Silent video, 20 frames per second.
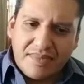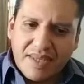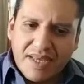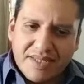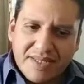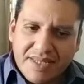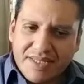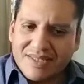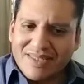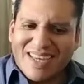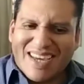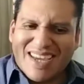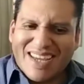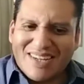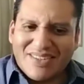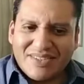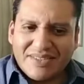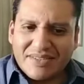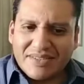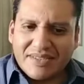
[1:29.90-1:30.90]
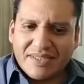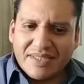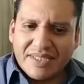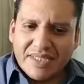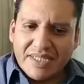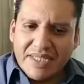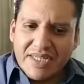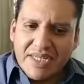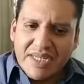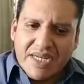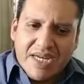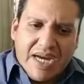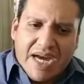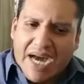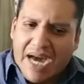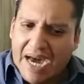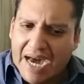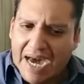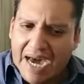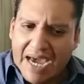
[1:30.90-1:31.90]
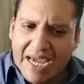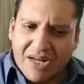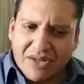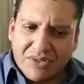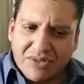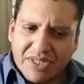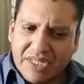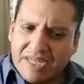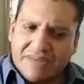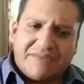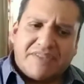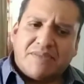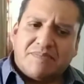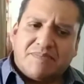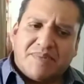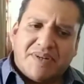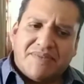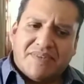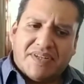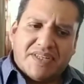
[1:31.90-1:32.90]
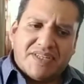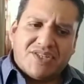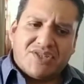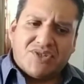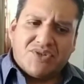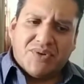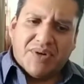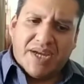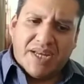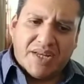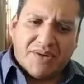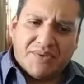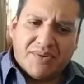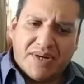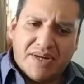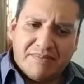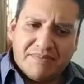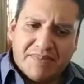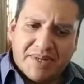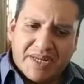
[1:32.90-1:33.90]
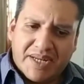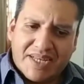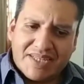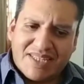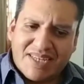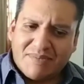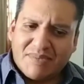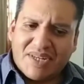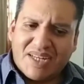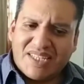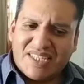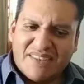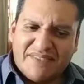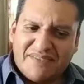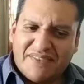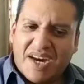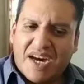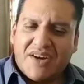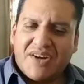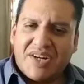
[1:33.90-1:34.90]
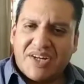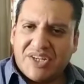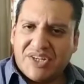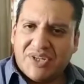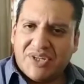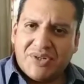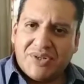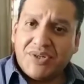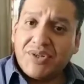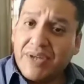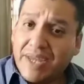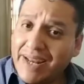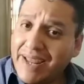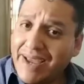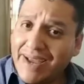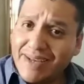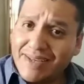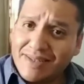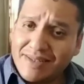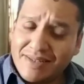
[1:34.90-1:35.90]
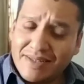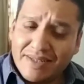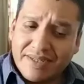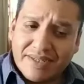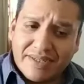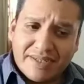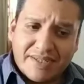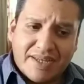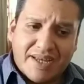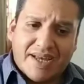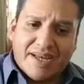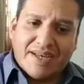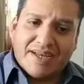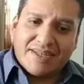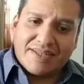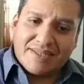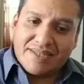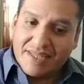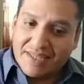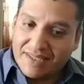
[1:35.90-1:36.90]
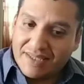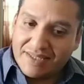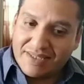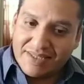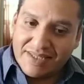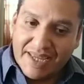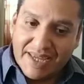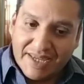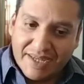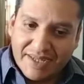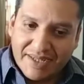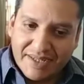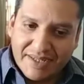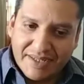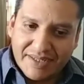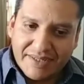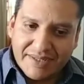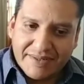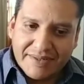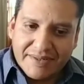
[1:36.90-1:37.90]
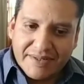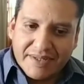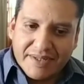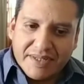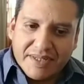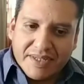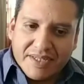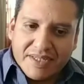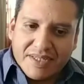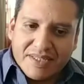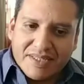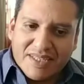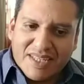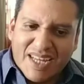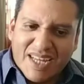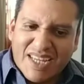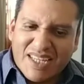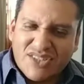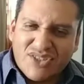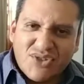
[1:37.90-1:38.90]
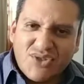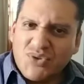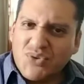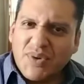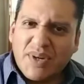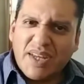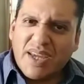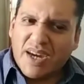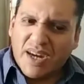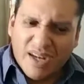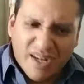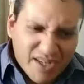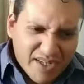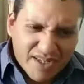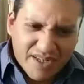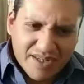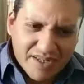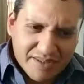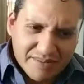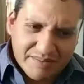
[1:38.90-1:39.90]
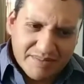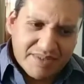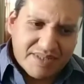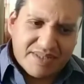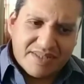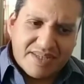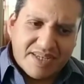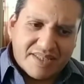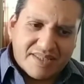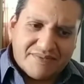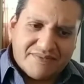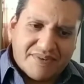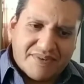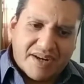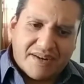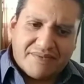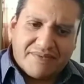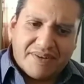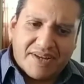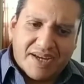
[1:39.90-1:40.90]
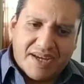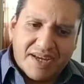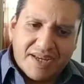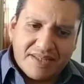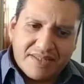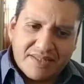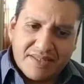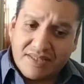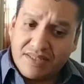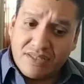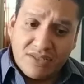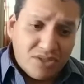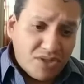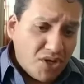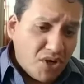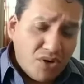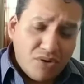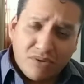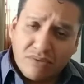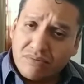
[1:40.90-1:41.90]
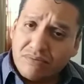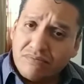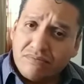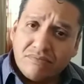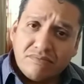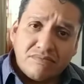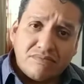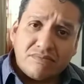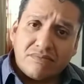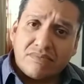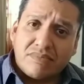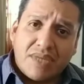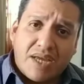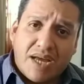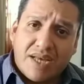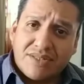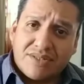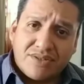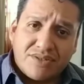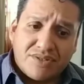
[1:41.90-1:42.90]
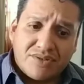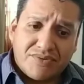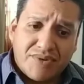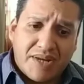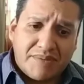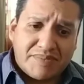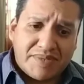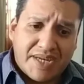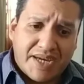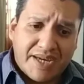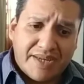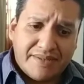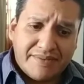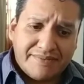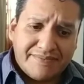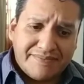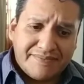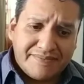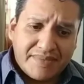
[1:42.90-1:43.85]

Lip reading: He says, I don't give the privilege to anyone, but as I'm gonna devour you, you can ask, said the snake. "Did I do you any harm?" said the firefly. He says, "No," answered the reptile.